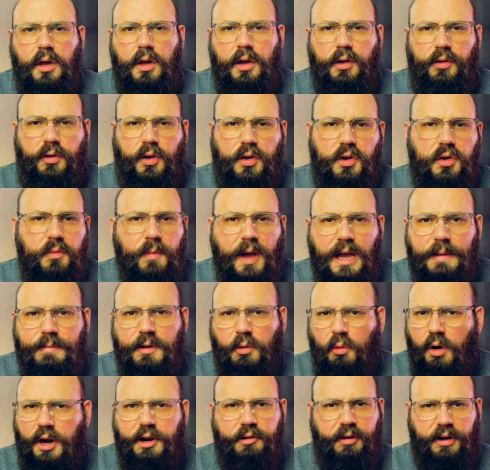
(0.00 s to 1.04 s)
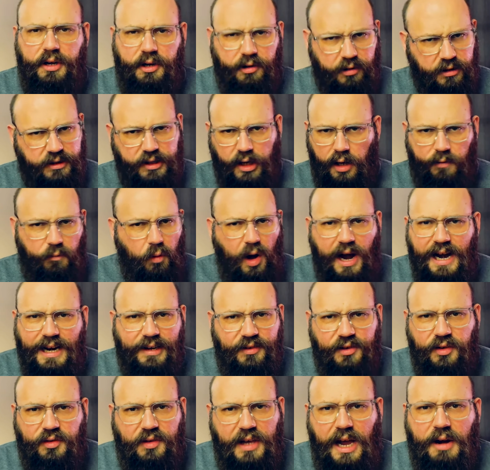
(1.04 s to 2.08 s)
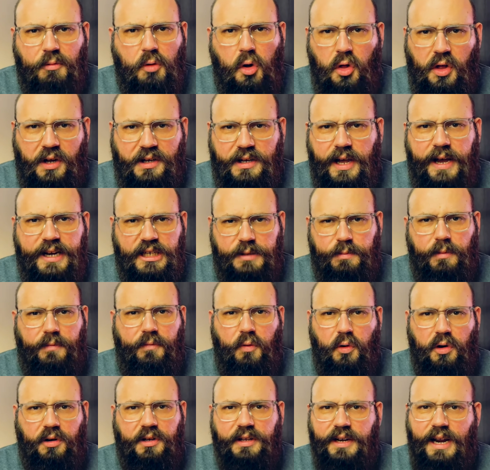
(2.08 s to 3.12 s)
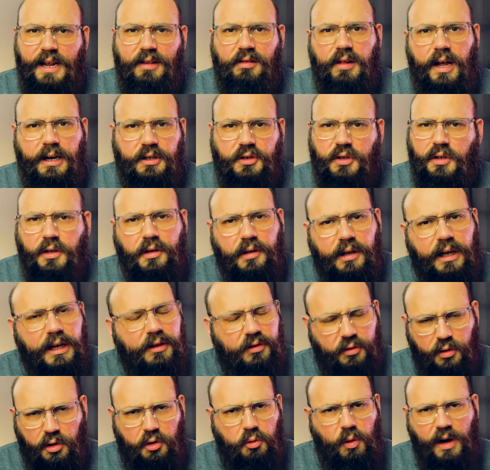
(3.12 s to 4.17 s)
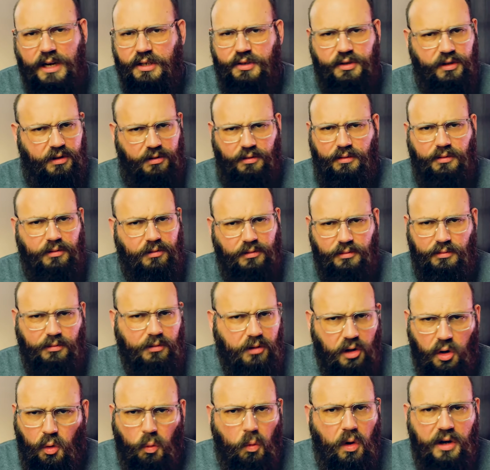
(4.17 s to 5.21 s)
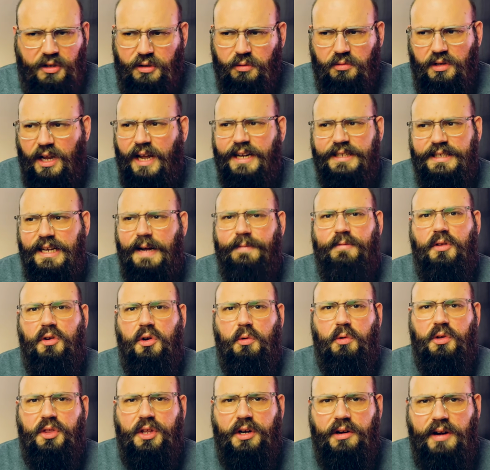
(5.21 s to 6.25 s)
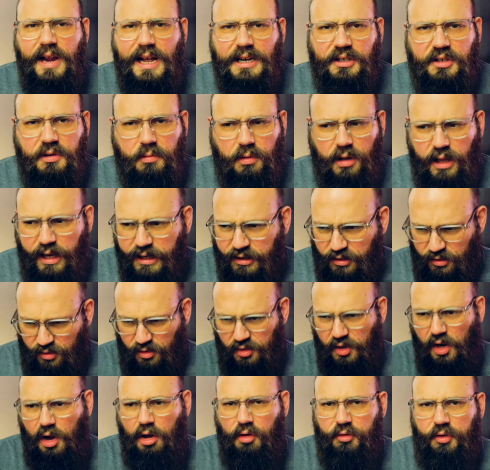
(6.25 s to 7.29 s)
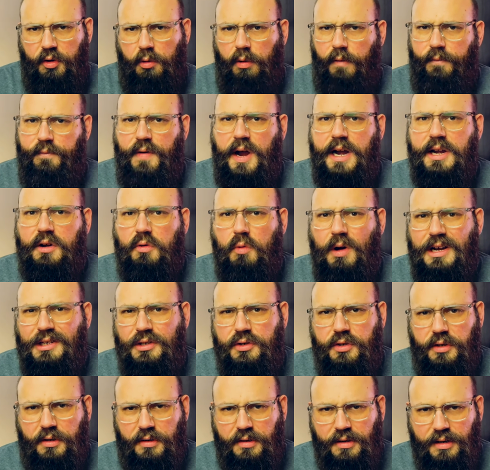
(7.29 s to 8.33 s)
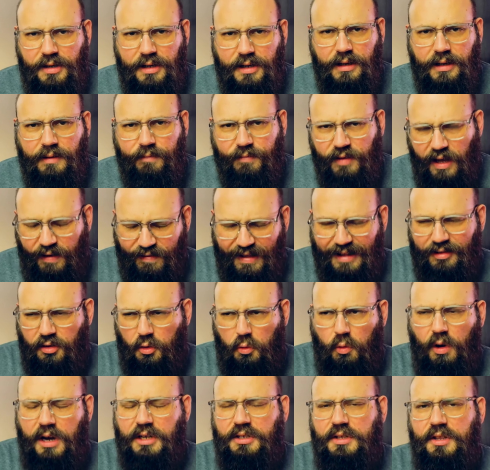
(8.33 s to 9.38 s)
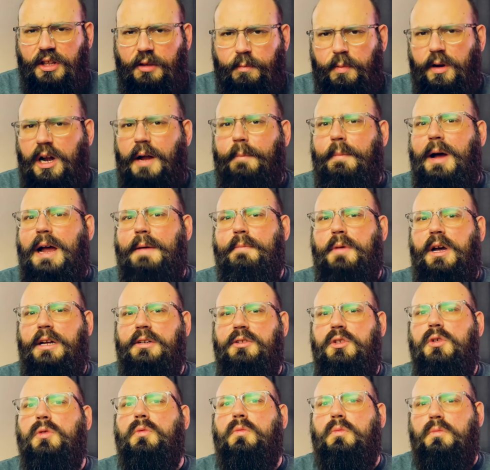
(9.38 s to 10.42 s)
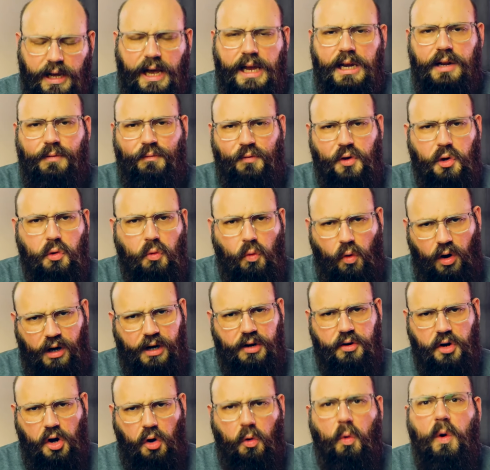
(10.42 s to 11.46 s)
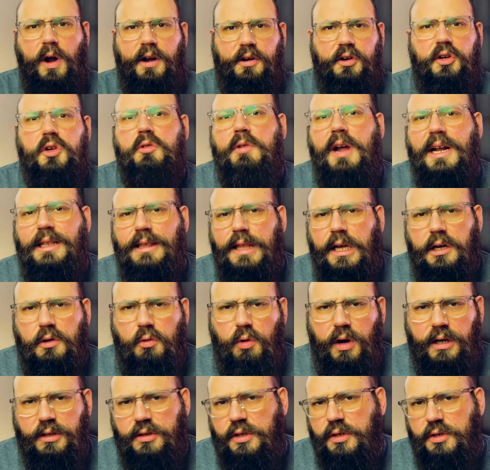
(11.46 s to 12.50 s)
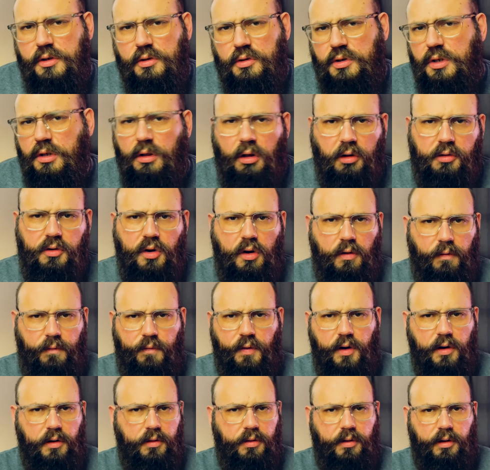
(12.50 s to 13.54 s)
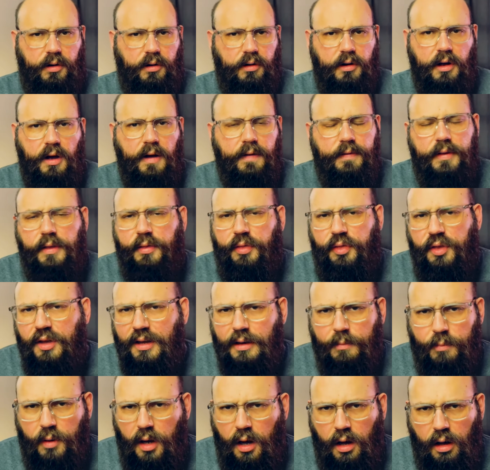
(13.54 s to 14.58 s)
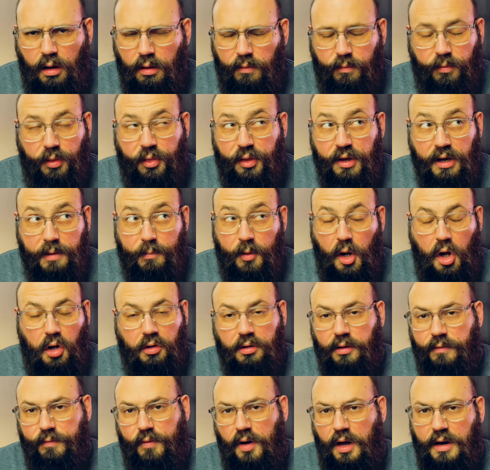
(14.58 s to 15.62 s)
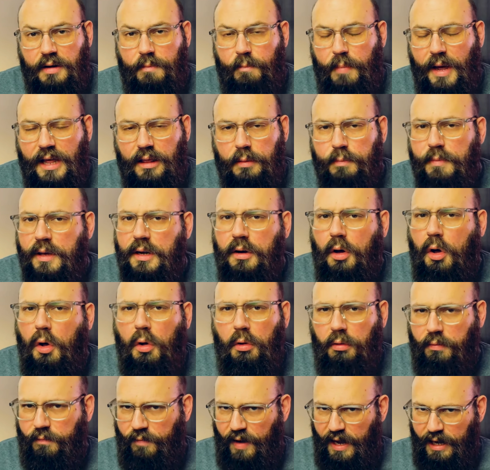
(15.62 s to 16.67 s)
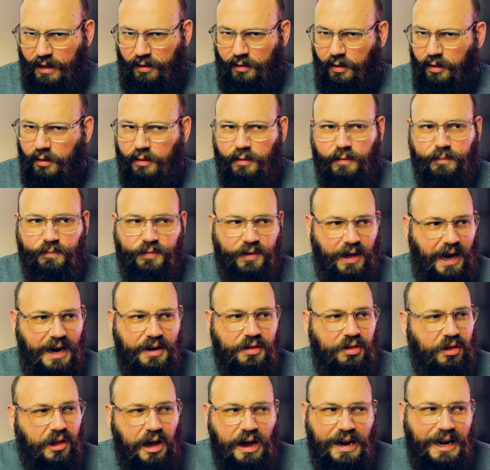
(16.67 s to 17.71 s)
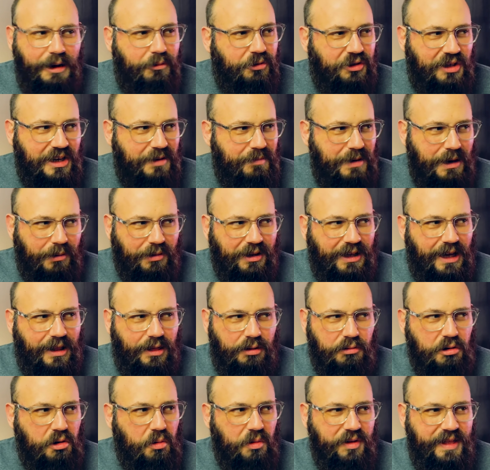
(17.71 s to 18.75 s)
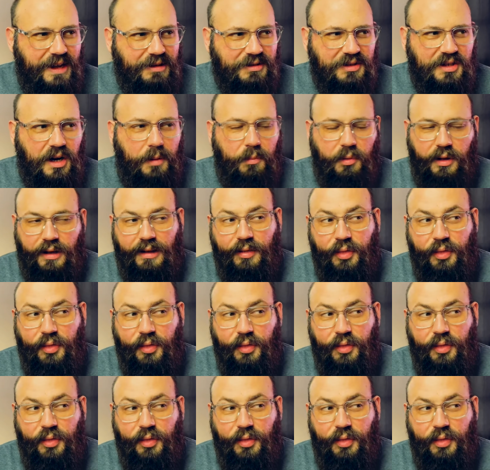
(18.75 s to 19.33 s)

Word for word: So you may be wondering to yourself, why is this guy rolling dice before today's lecture? It's a good question. You know, what do dice have to do with international relations? Also a fine question. And that's a question that's been on my mind too. And if you want to know where to direct that question, you should look no further than Theobald, Theobald von Bethmann-Hollweg. I thought I was going to be able to get through it without stumbling.